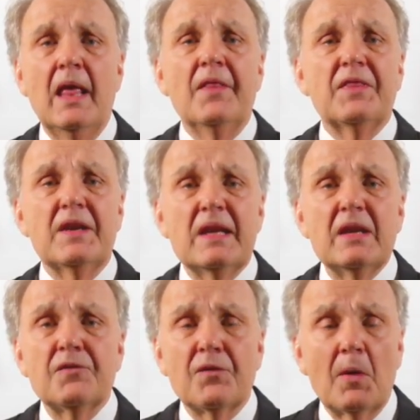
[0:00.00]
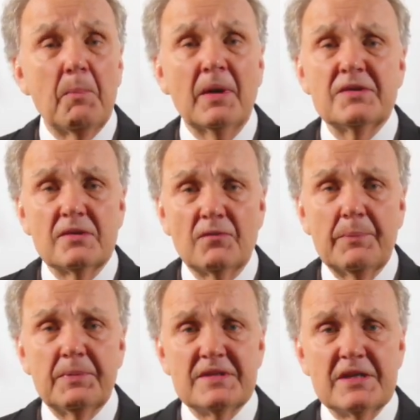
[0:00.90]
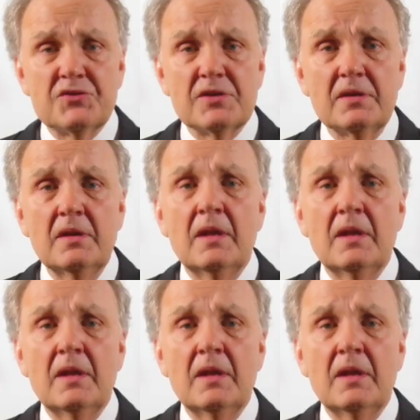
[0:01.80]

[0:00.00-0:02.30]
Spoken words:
the need for abundant repetition,